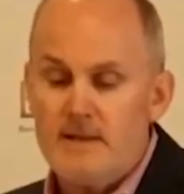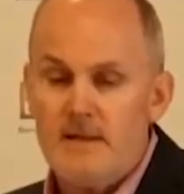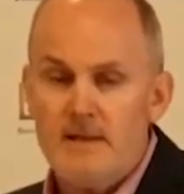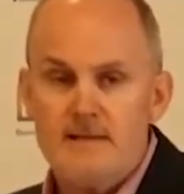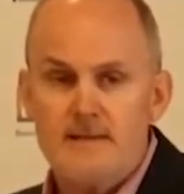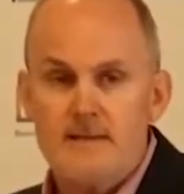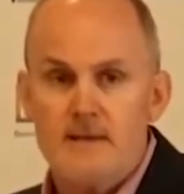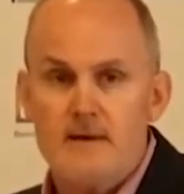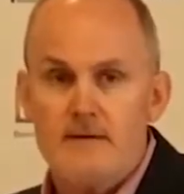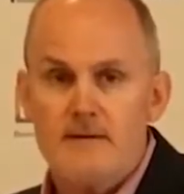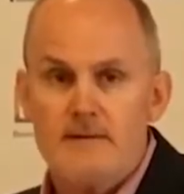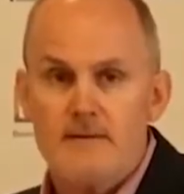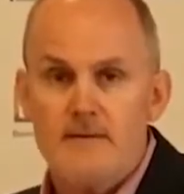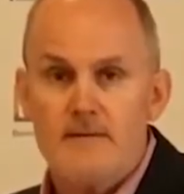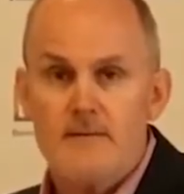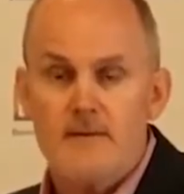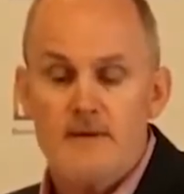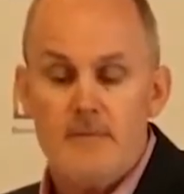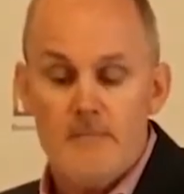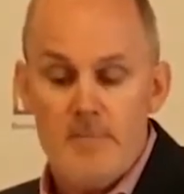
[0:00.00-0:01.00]
unless there is a
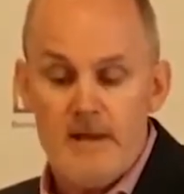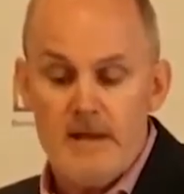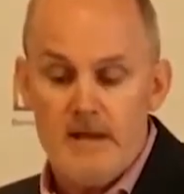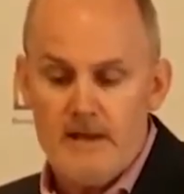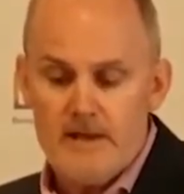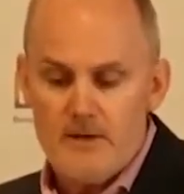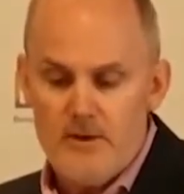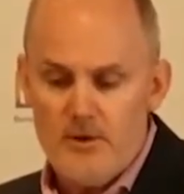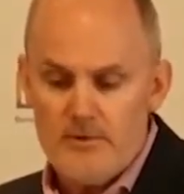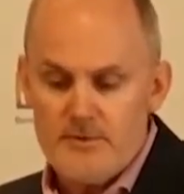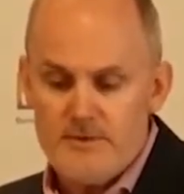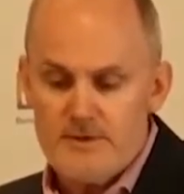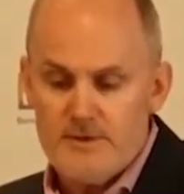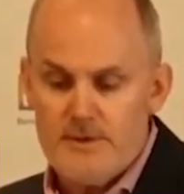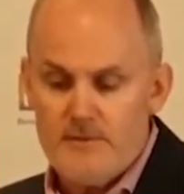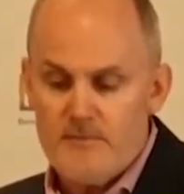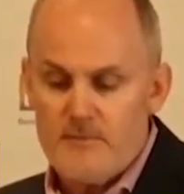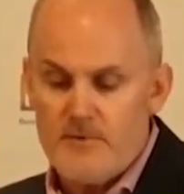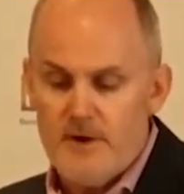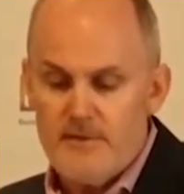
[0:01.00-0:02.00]
compelling
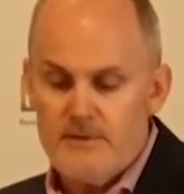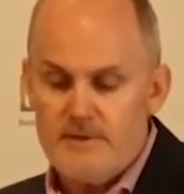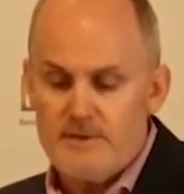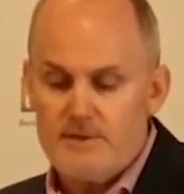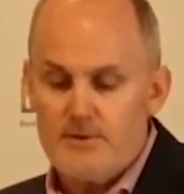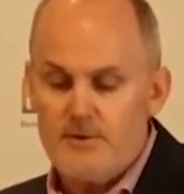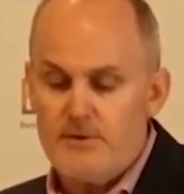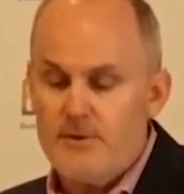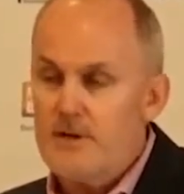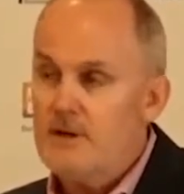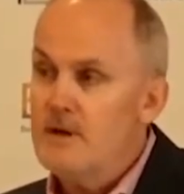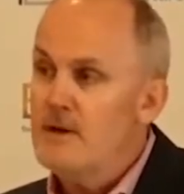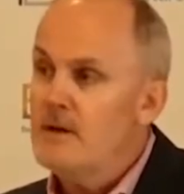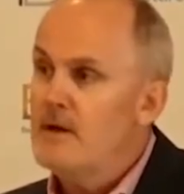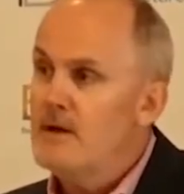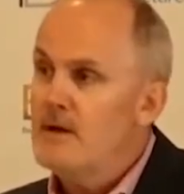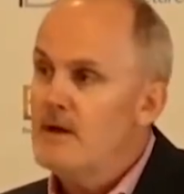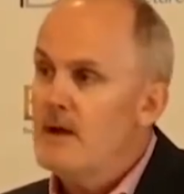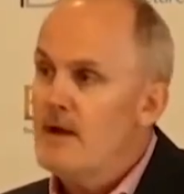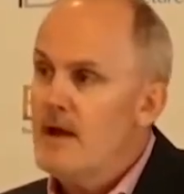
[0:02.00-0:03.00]
long-term growth story
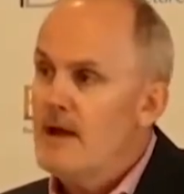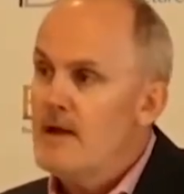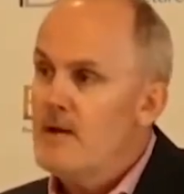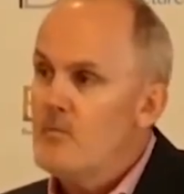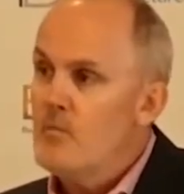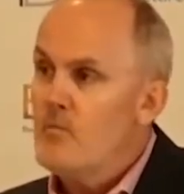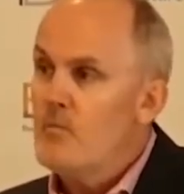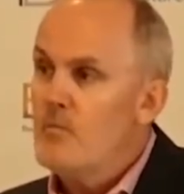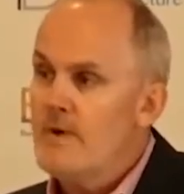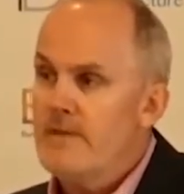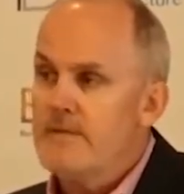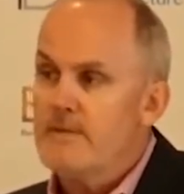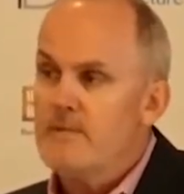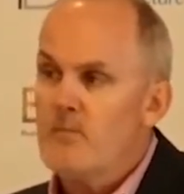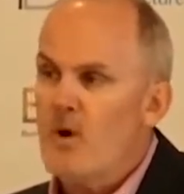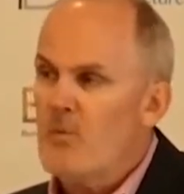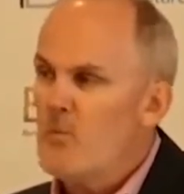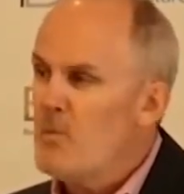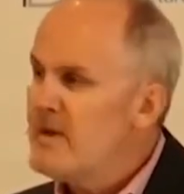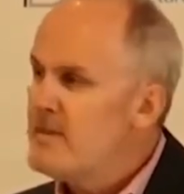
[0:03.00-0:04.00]
with
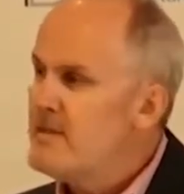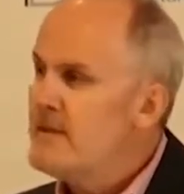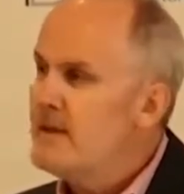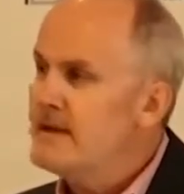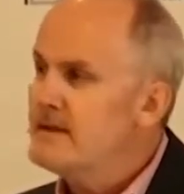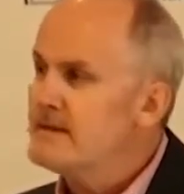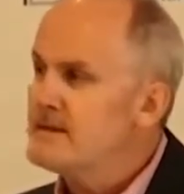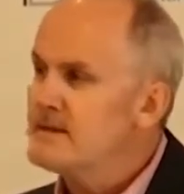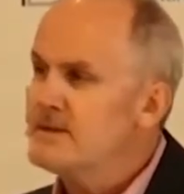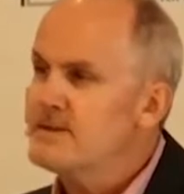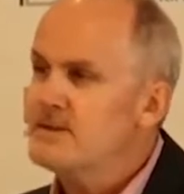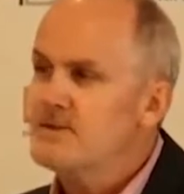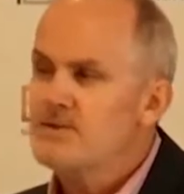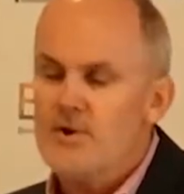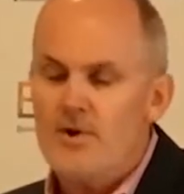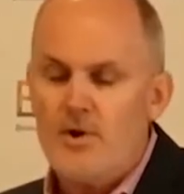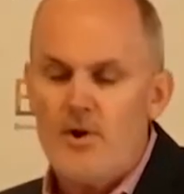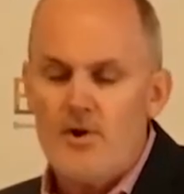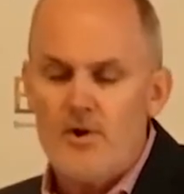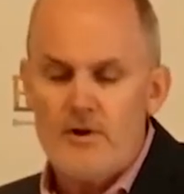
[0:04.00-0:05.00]
what we think is a
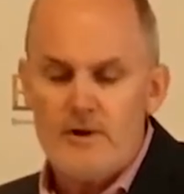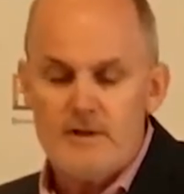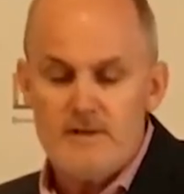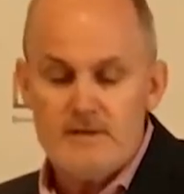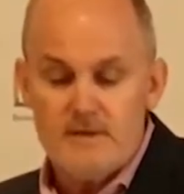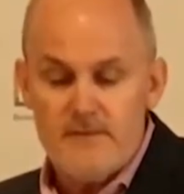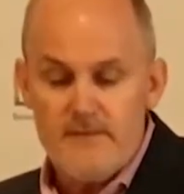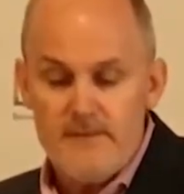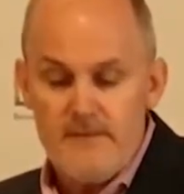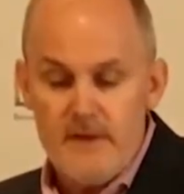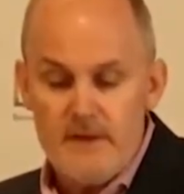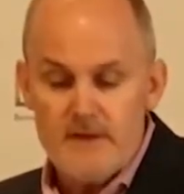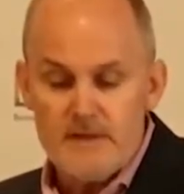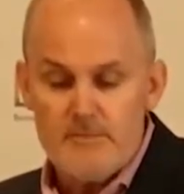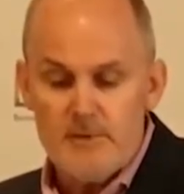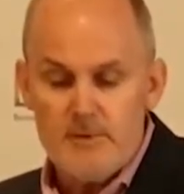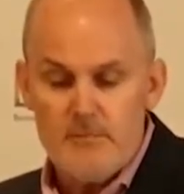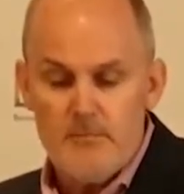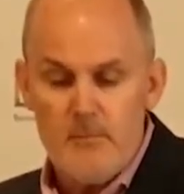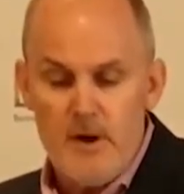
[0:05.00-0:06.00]
strong and
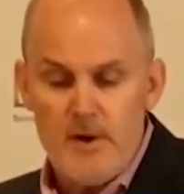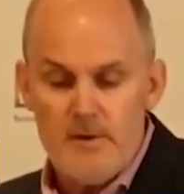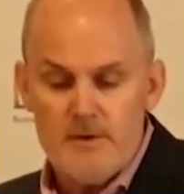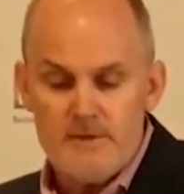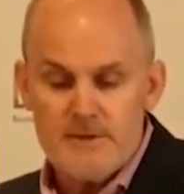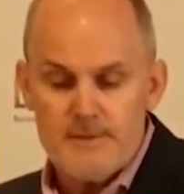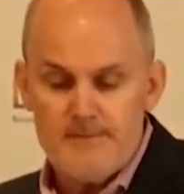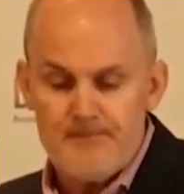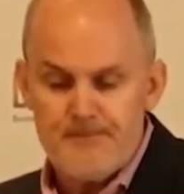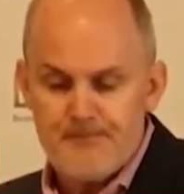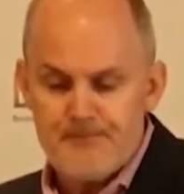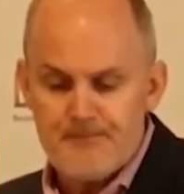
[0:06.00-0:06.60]
defendable moat.